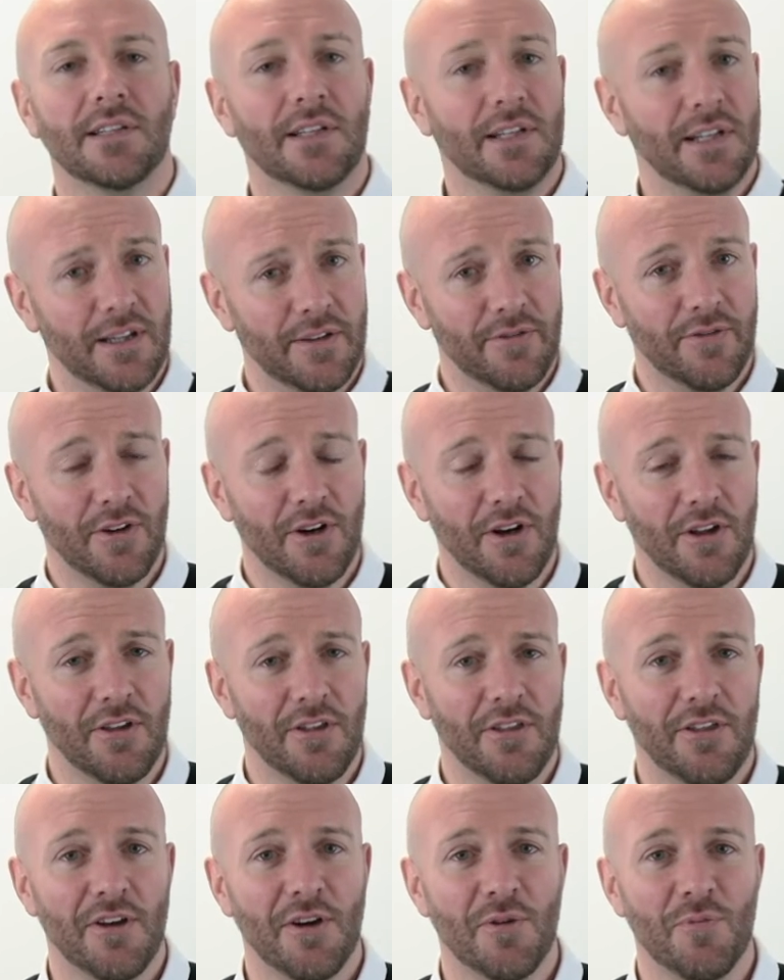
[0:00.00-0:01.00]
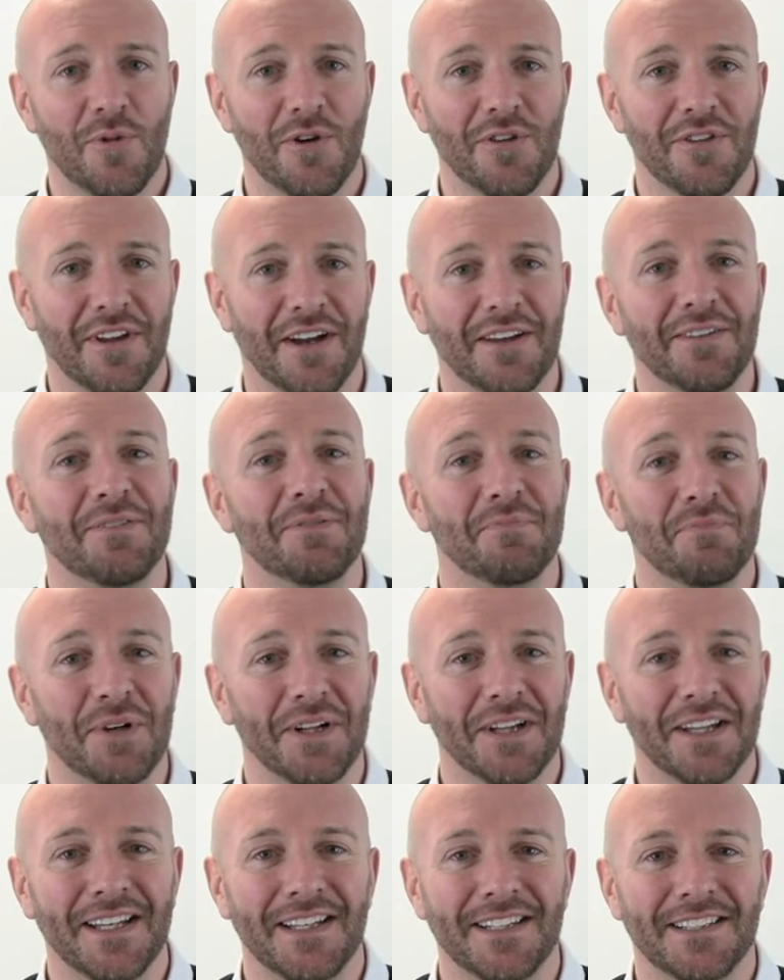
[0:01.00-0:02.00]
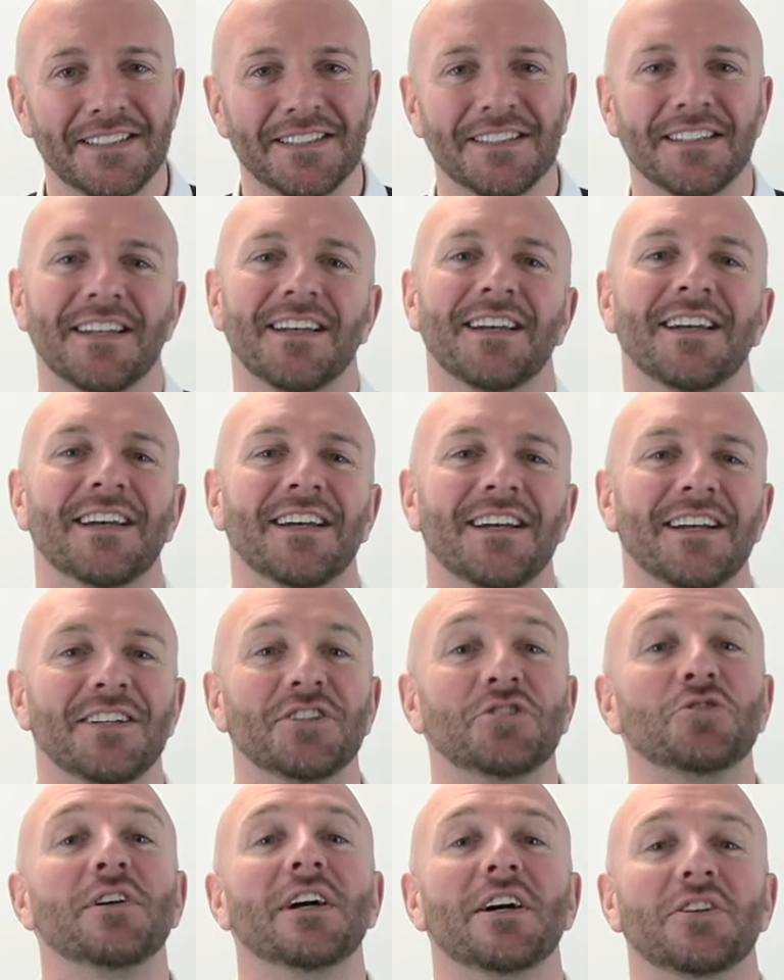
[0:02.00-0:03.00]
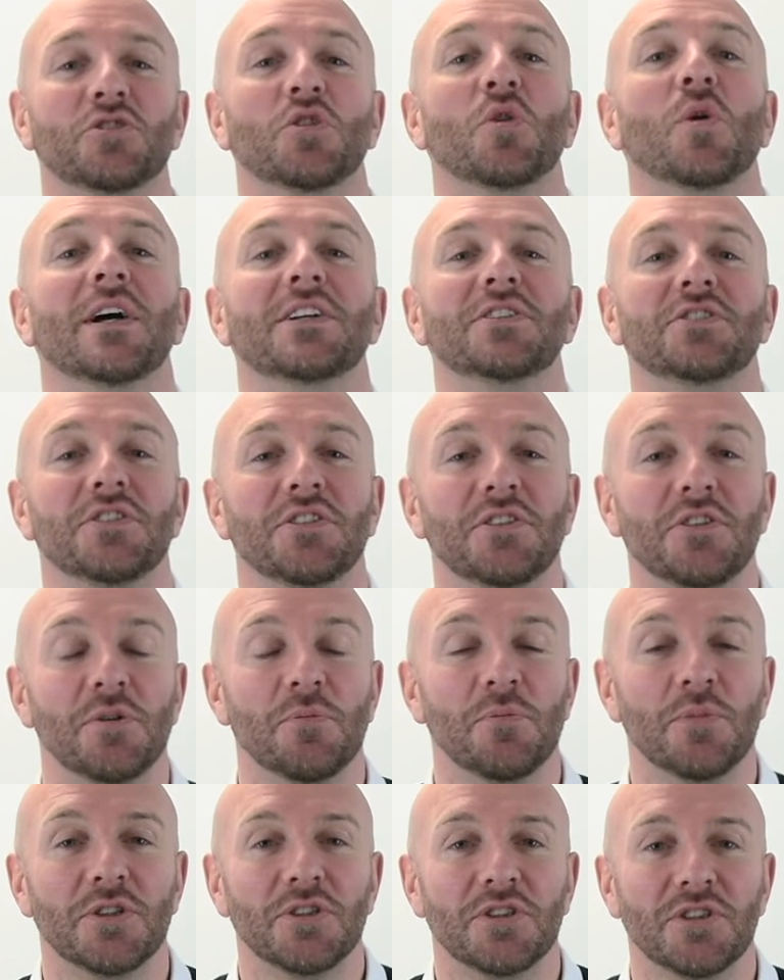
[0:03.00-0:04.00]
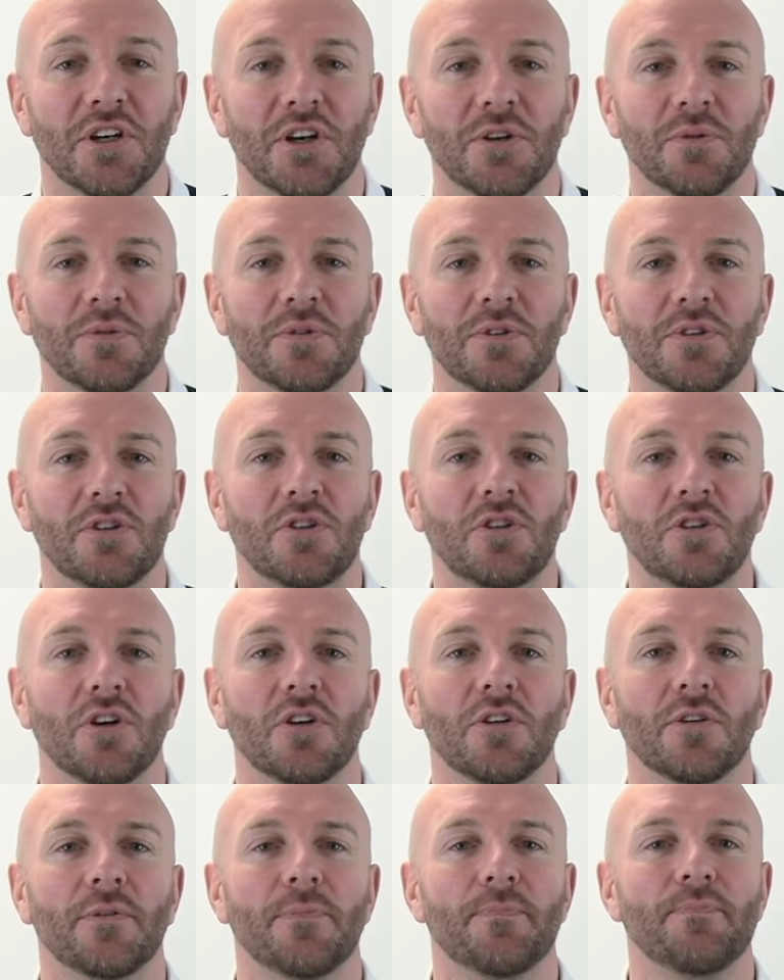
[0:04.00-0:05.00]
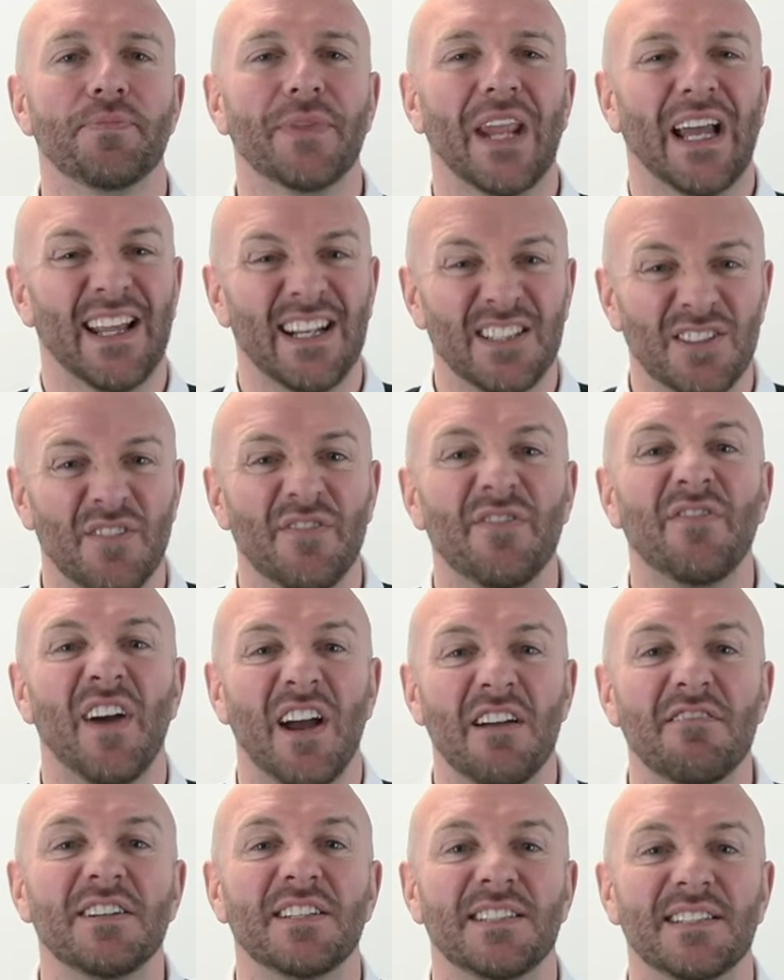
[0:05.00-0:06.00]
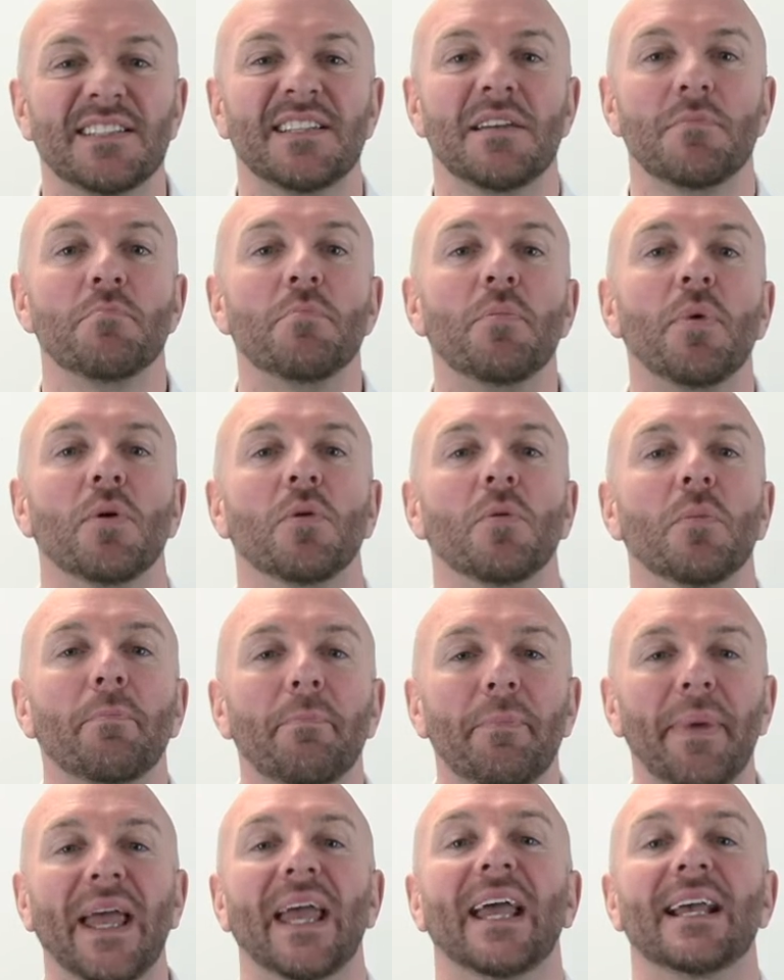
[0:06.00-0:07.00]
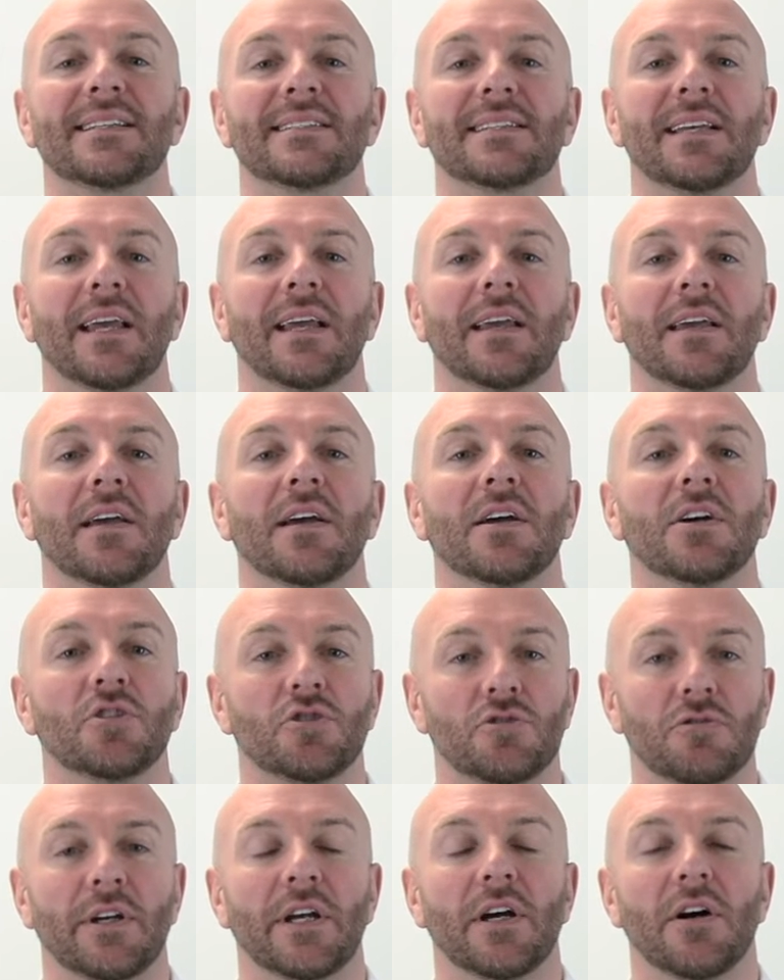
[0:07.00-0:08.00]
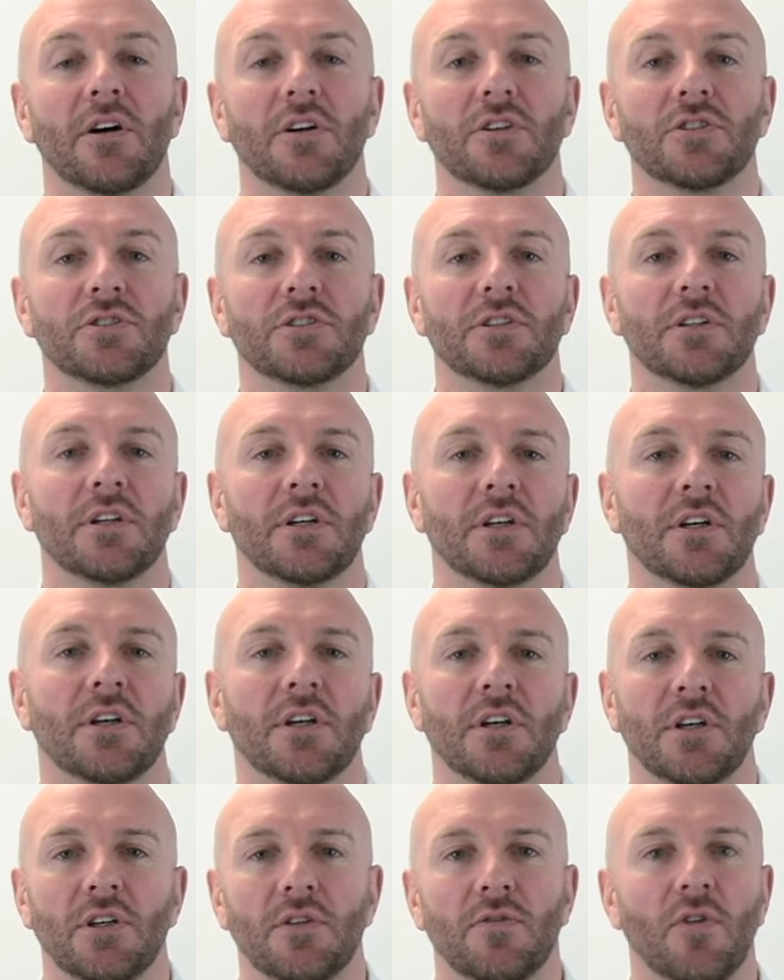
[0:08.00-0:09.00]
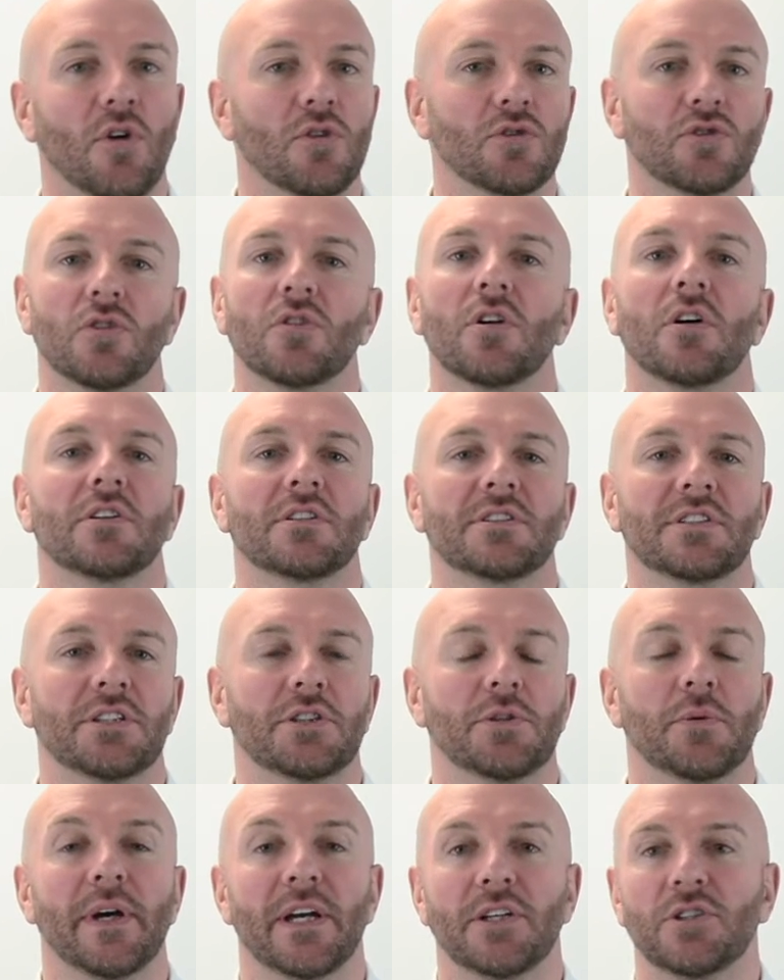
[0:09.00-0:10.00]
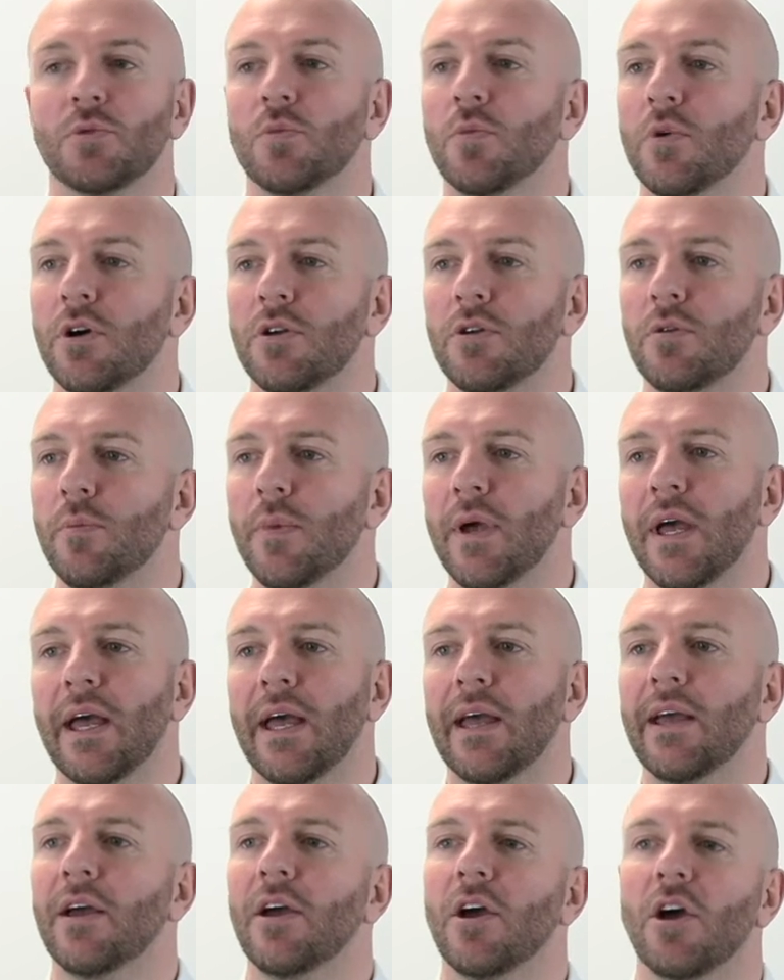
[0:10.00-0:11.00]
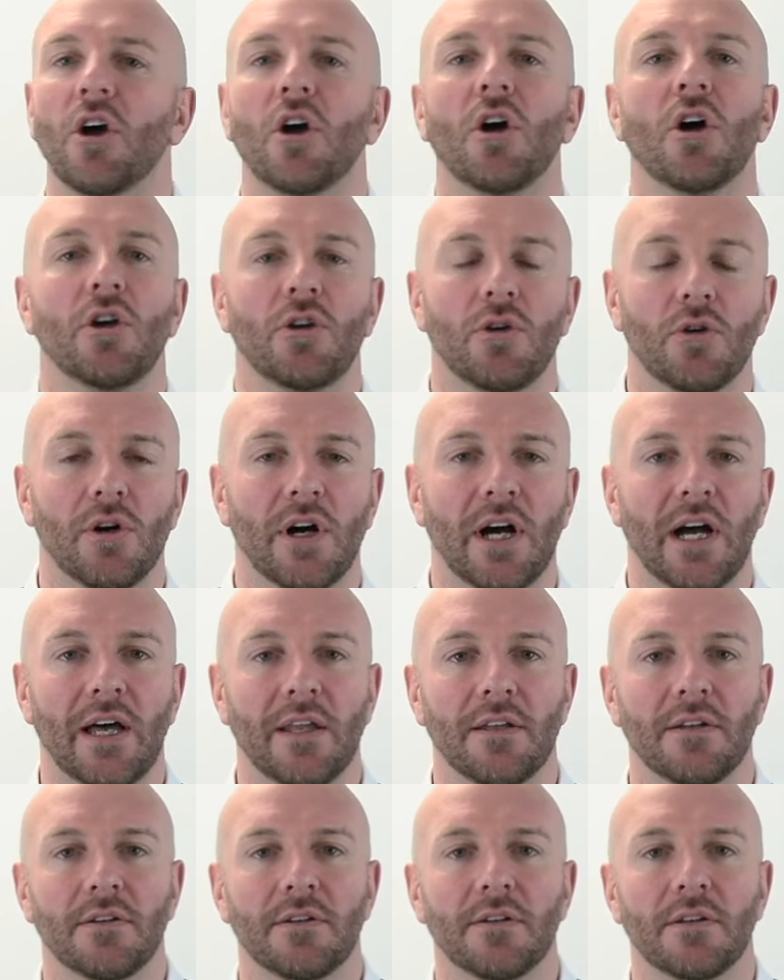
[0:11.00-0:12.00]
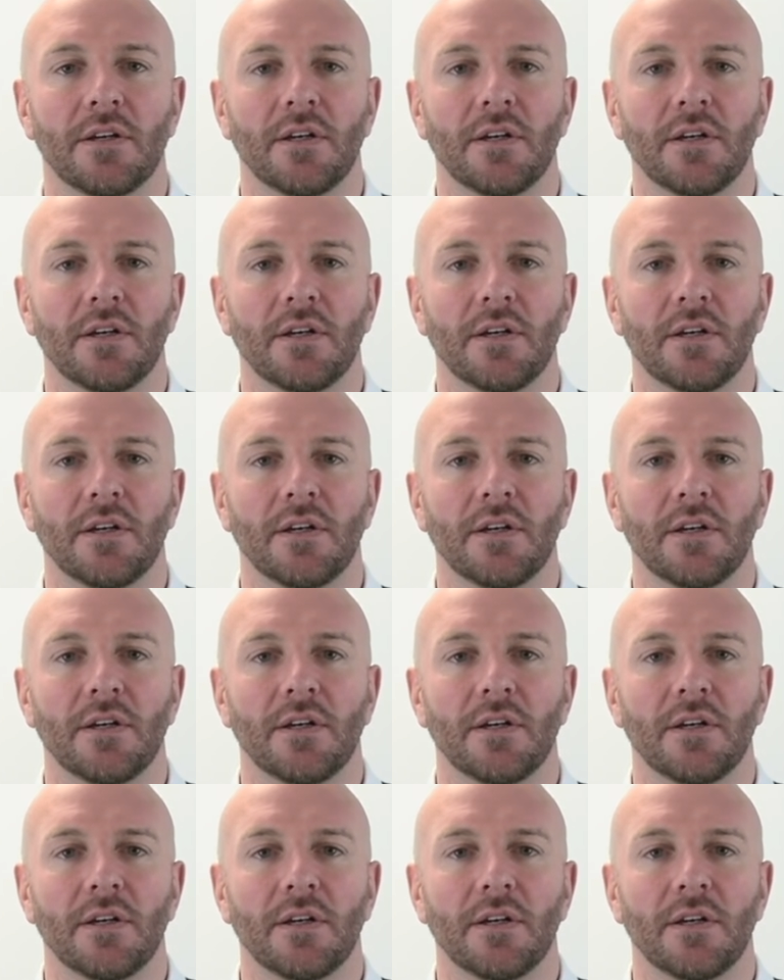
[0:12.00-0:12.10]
I nearly forgot the third one then, police. Triage question number two, done. And that's a very simple, basic triage. You've also got the situation where you may hurt your hand.